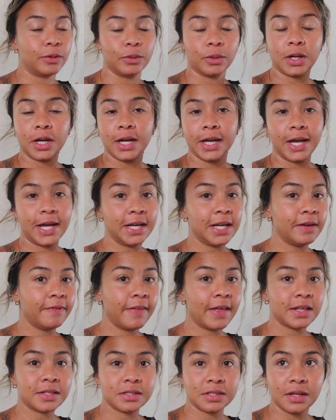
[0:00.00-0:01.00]
don't cut any of
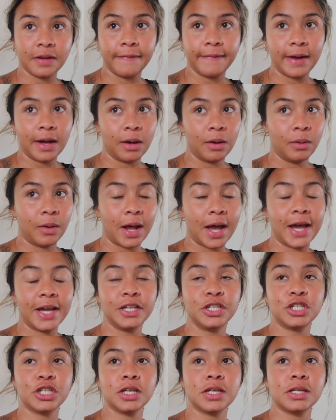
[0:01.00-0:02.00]
that stuff out.
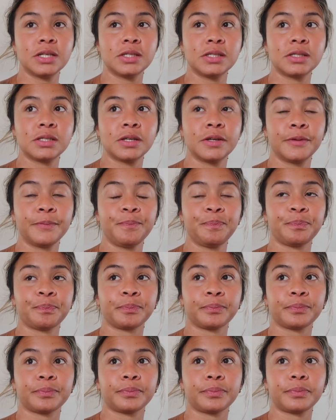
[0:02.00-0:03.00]
I just
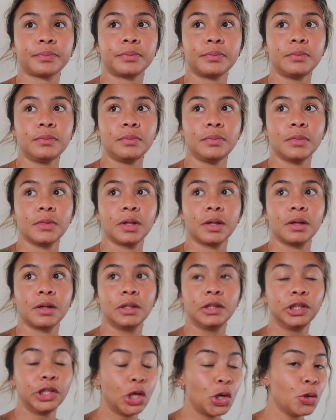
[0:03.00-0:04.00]

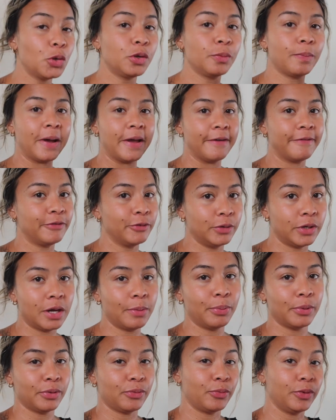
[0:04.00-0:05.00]
load my food
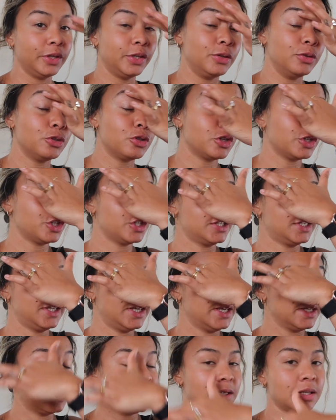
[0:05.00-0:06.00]
up with really nutritious
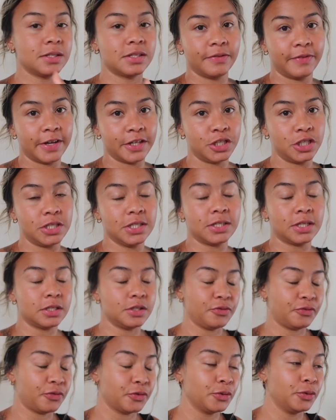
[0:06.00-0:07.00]
things, tons of veggies,
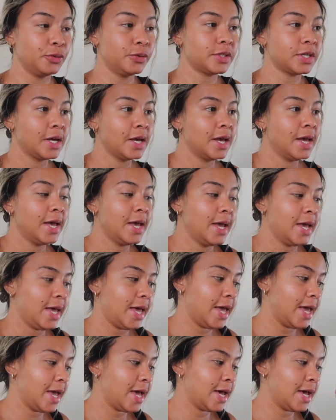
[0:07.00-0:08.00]
tons of fruit,
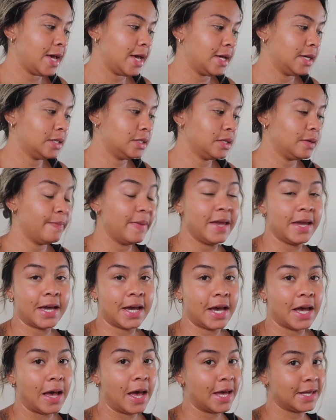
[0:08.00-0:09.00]
and
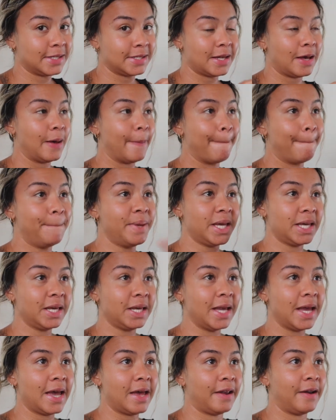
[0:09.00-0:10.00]
make as
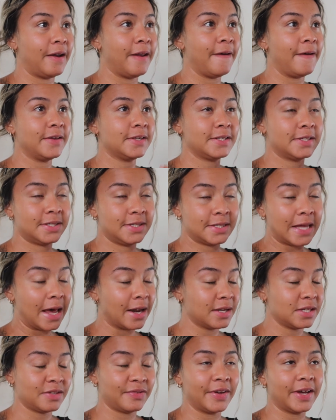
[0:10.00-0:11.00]
big and
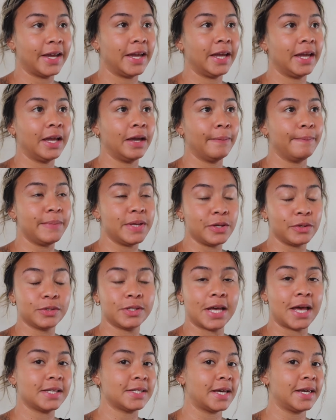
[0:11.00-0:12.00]
satisfying
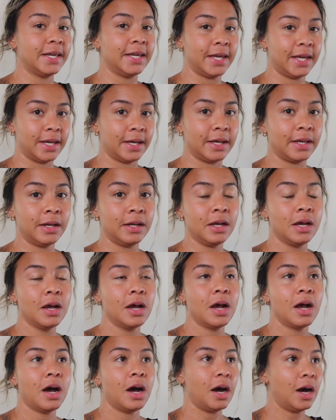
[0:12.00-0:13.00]
meals as I can
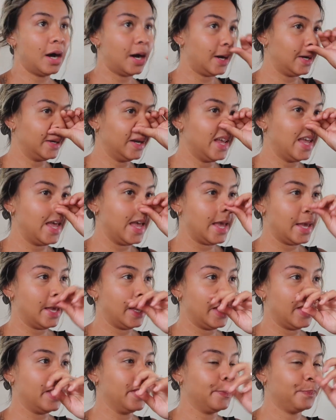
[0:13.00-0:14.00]
on
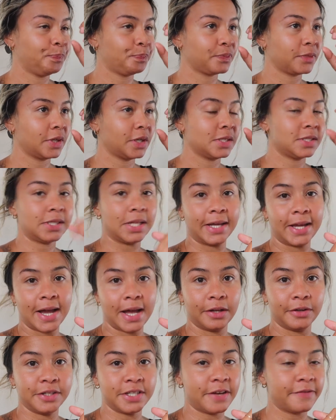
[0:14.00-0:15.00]
a slight
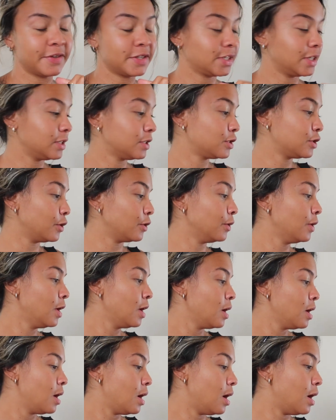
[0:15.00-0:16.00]
calorie deficit. So
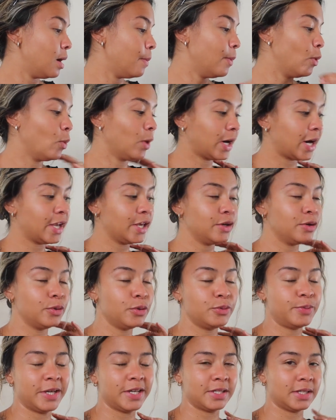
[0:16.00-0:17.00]
what I
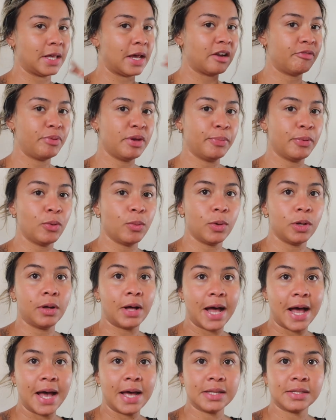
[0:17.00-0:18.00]
use, because a lot of people
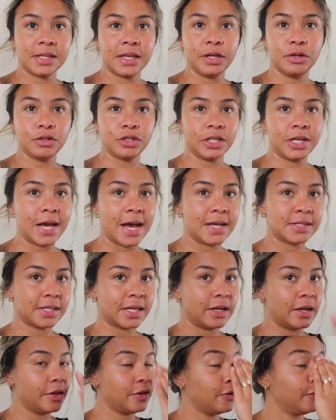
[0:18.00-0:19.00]
will ask, they usually
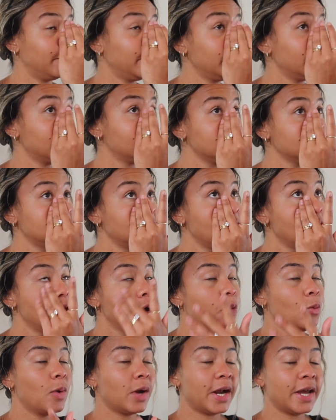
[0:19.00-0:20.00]
ask in other videos,
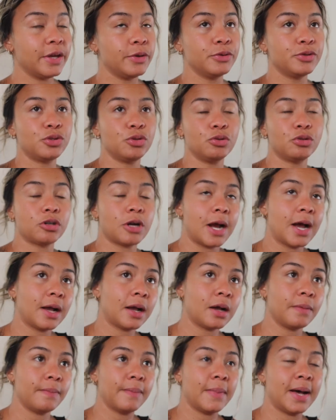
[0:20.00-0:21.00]
what I use to
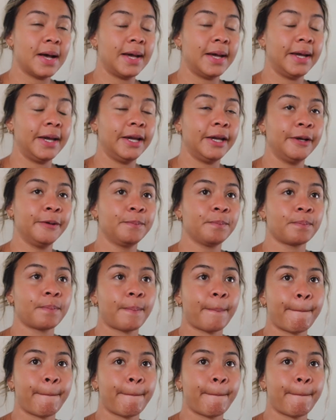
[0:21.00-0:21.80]
track my